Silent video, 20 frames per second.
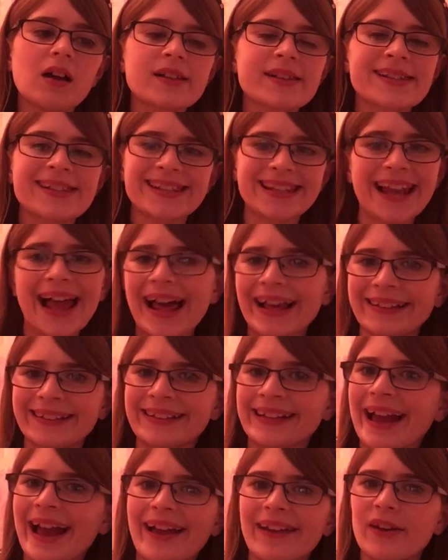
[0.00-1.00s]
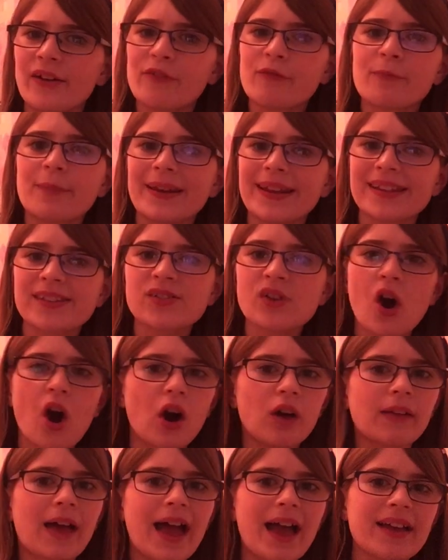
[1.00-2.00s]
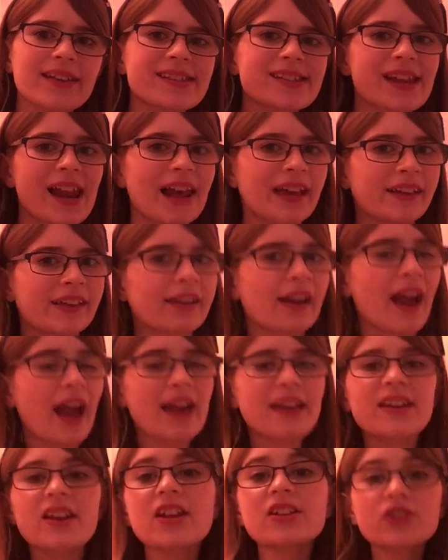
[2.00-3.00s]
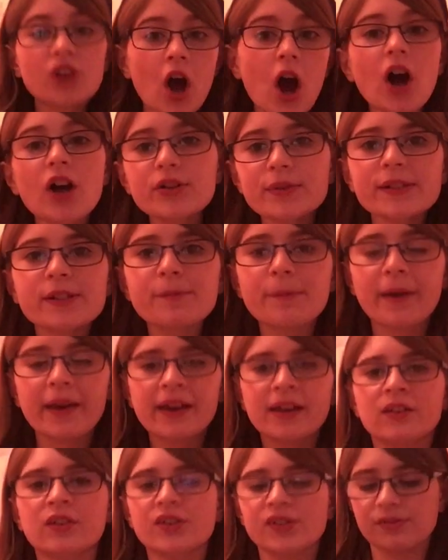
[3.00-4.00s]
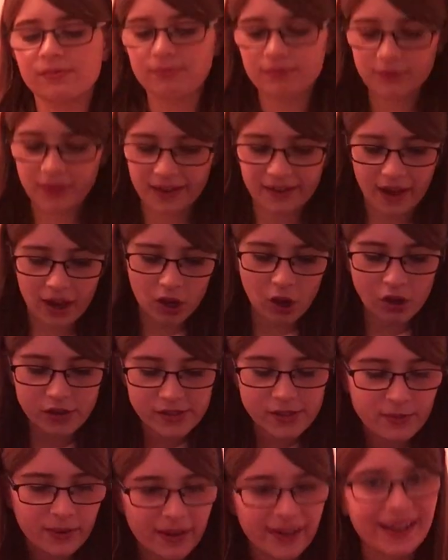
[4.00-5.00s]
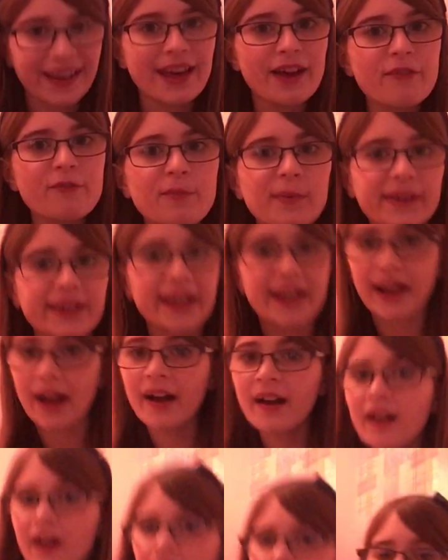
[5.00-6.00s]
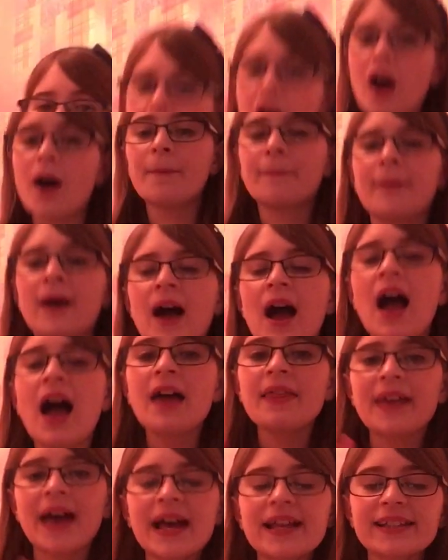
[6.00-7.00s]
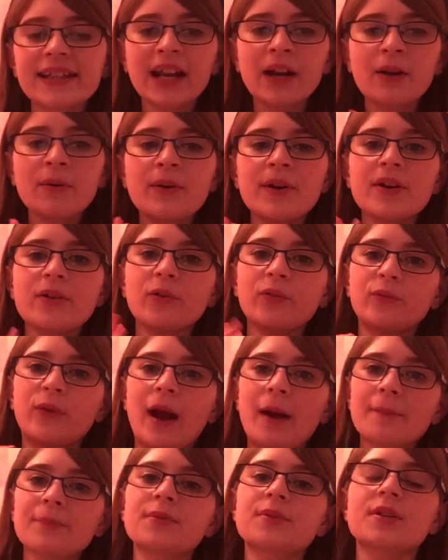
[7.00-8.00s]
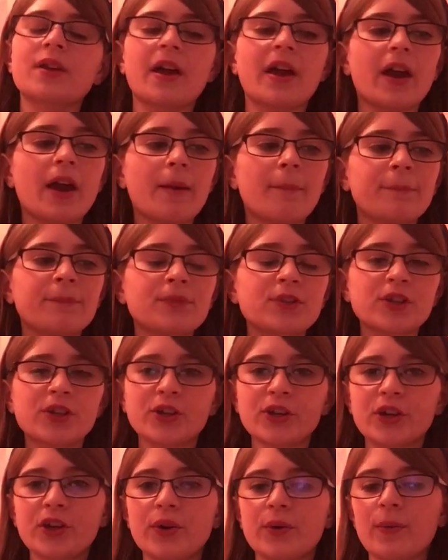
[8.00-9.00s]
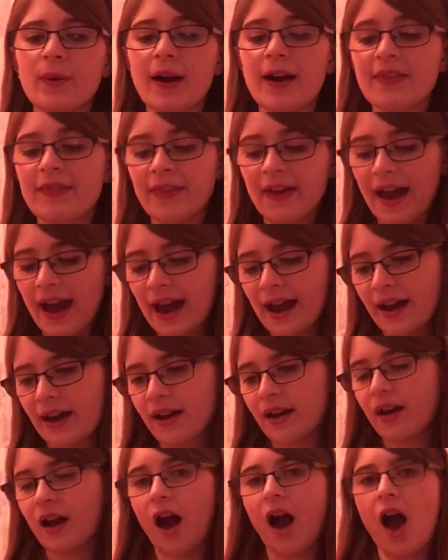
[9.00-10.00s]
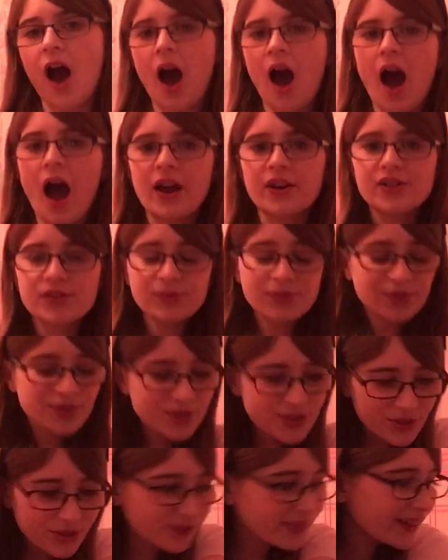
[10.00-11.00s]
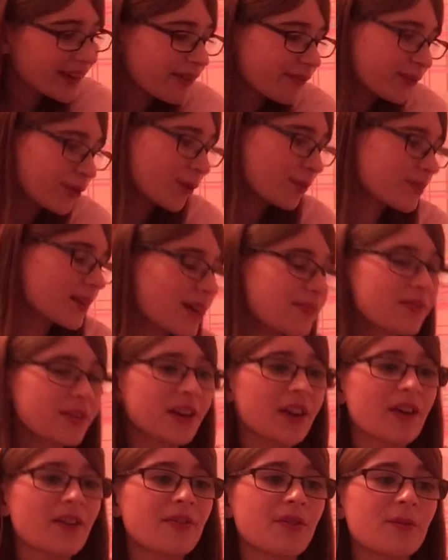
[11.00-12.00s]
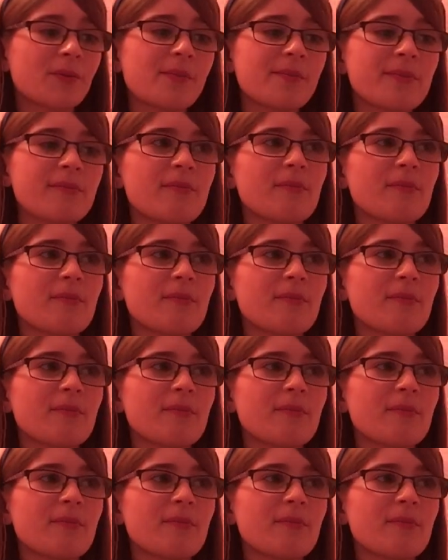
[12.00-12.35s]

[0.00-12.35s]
slang, kind of, but it's not I, it's hard to explain because like I can't say where I live, but yeah. Um, that's kind of what I wrapped um, to you that I just wanted to do really of an update video. There will be